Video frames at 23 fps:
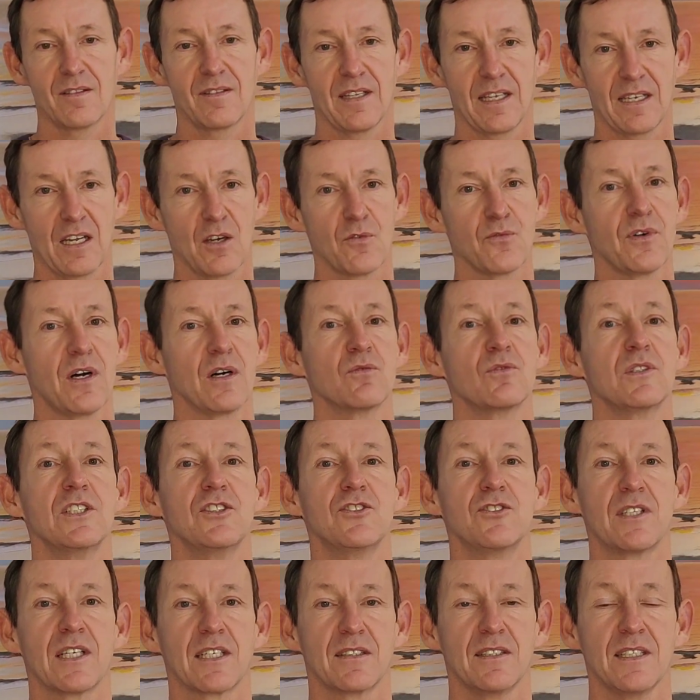Then I found
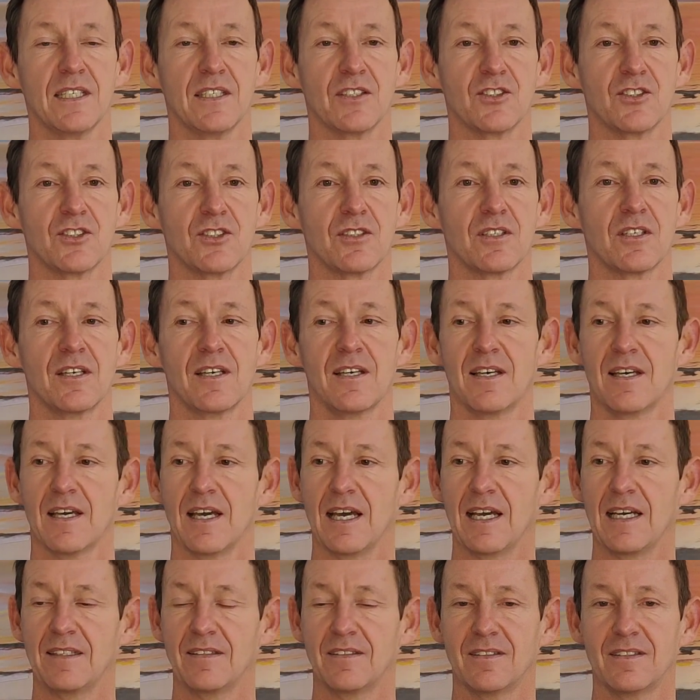these techniques,
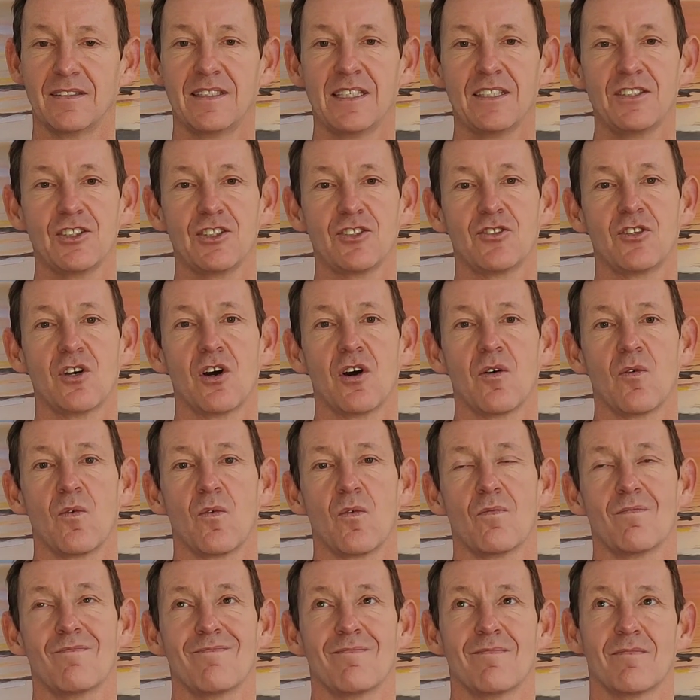and this is I'm
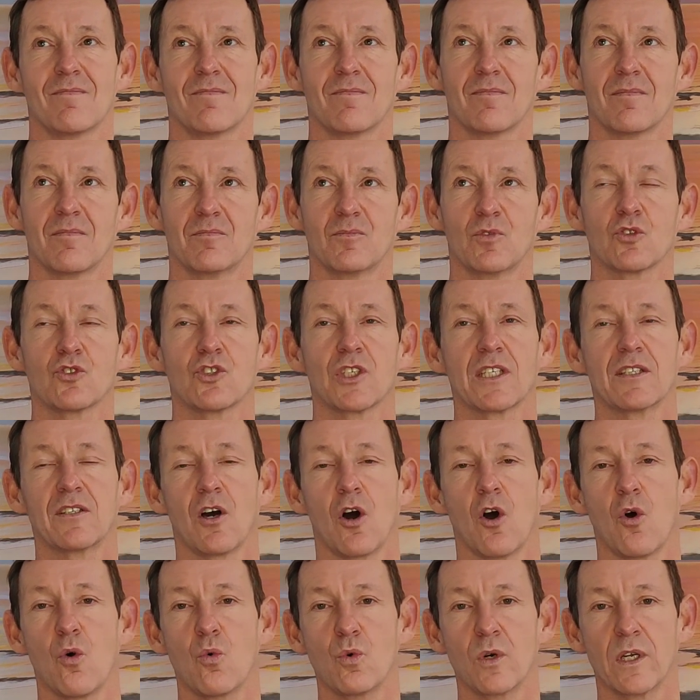not saying
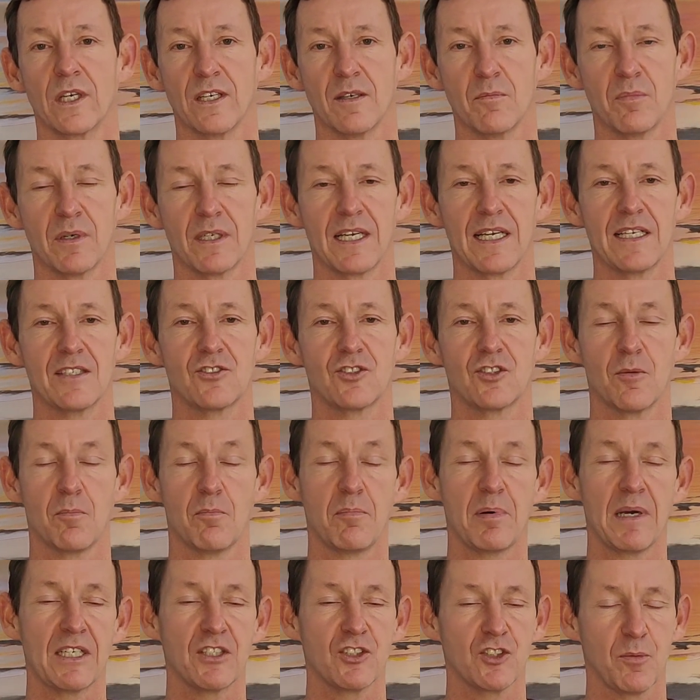the only, but it's the
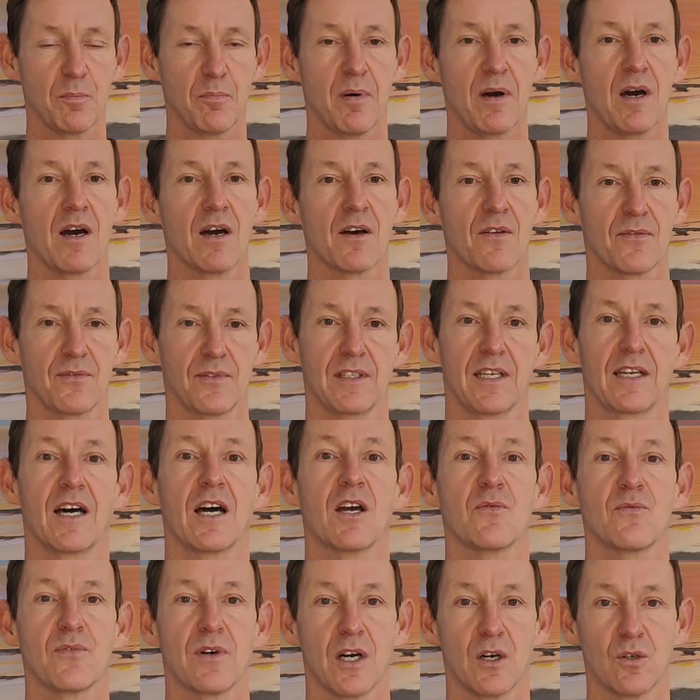best path that
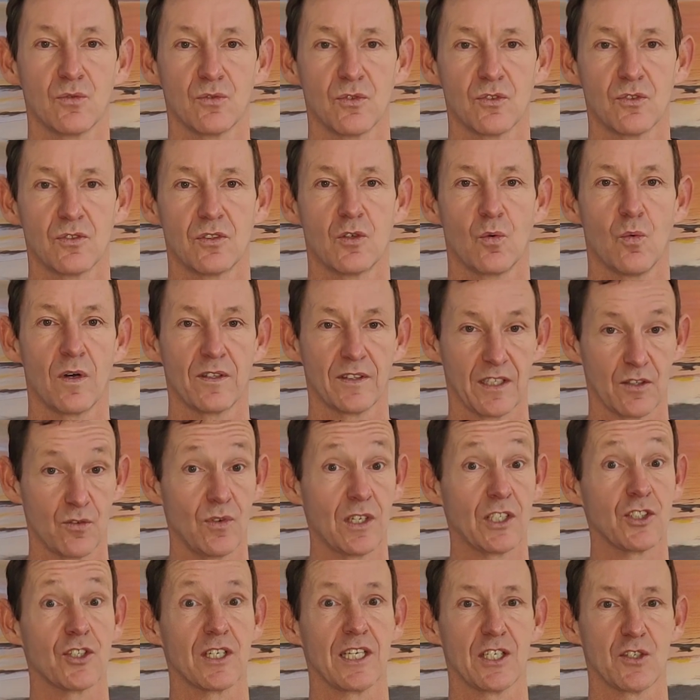I found, the one that
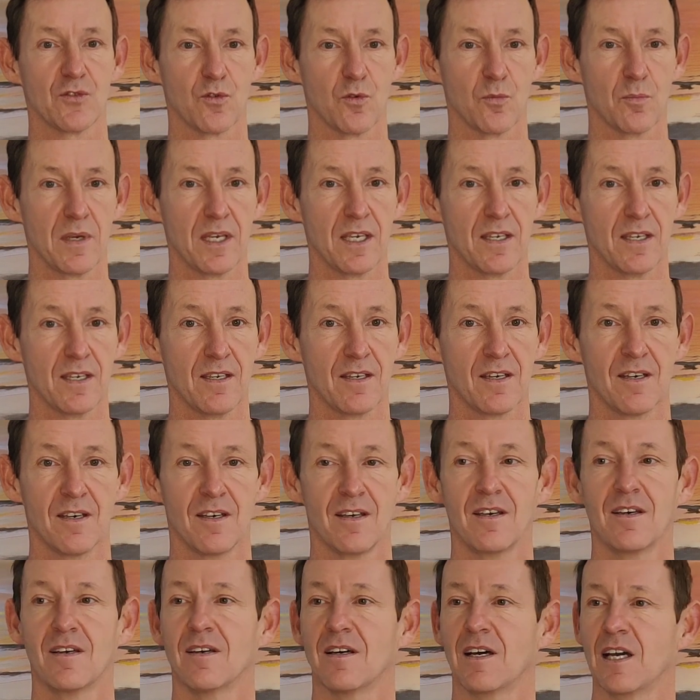resonates for me.
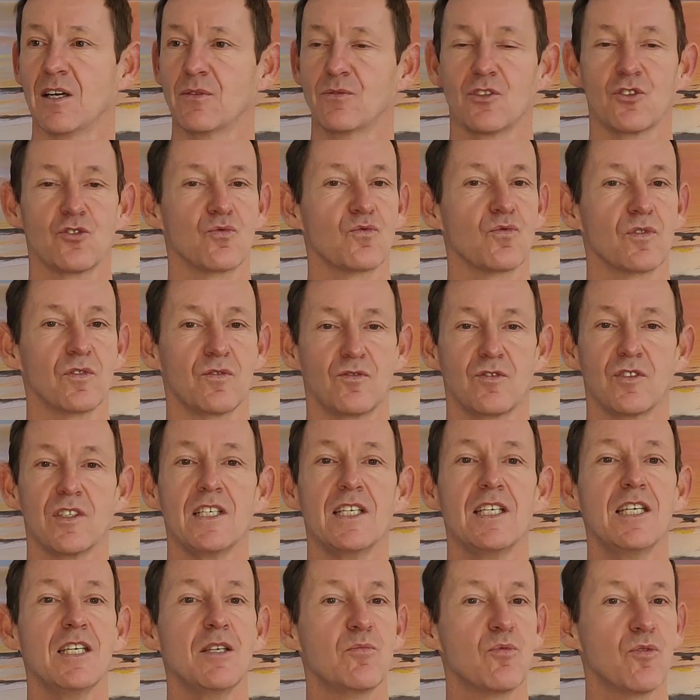I have this
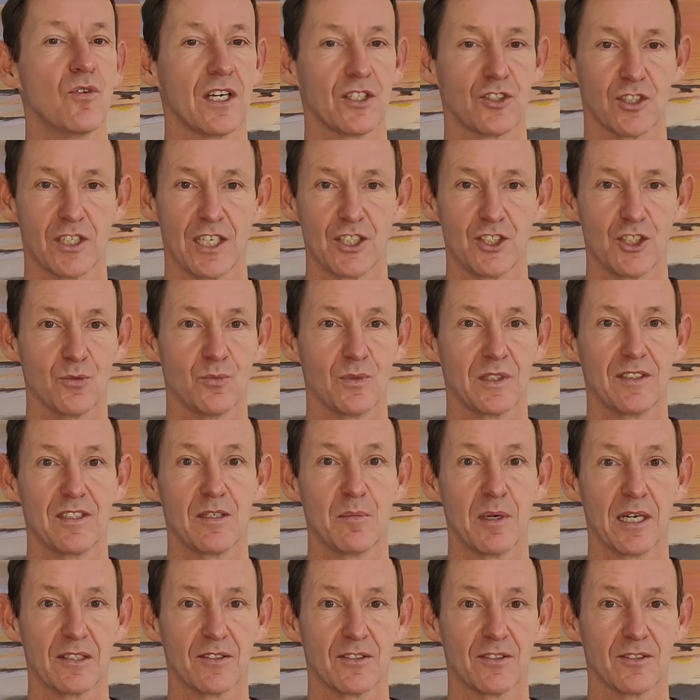deep resonance with
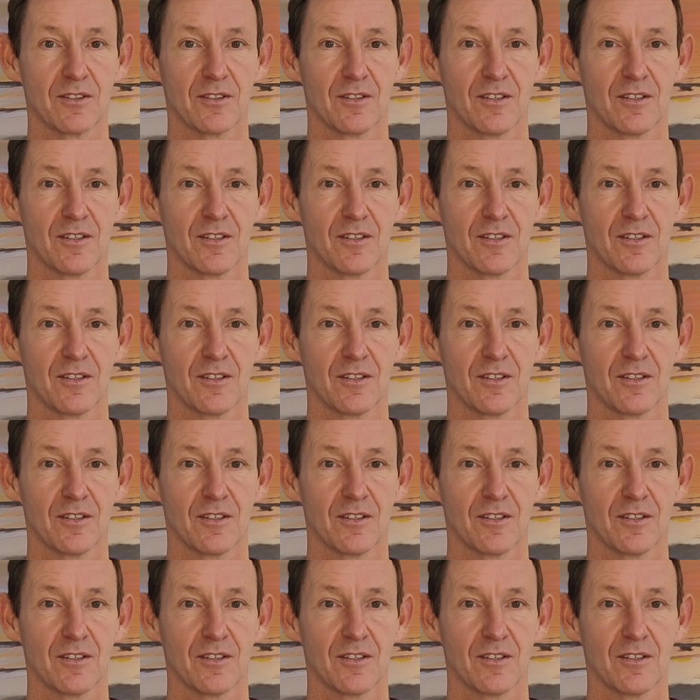Tibet.